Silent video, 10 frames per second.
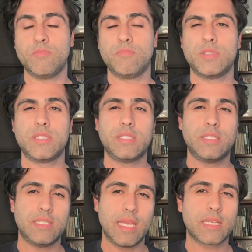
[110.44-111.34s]

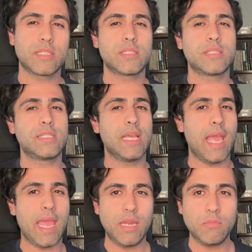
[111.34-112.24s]
6
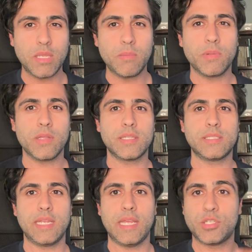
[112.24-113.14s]
to 8 people on
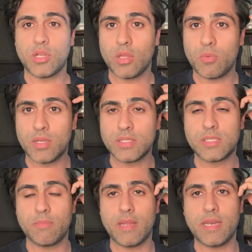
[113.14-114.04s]
stage all at once,
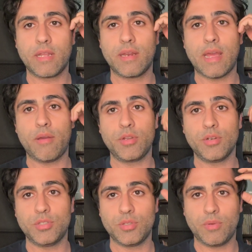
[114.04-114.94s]
depending on how you're
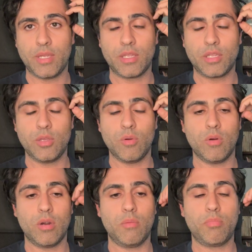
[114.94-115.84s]
doing
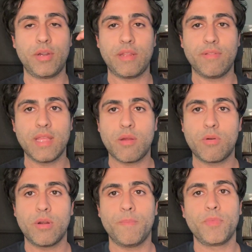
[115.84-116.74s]
your pretty
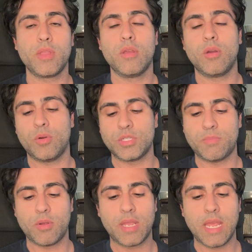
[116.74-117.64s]
flower or
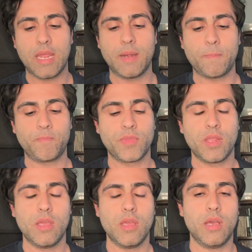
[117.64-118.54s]
Spokane.
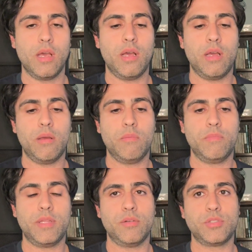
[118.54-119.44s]

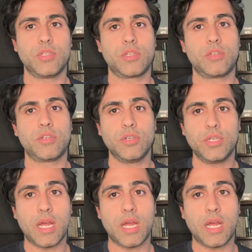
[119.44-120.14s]
There's a good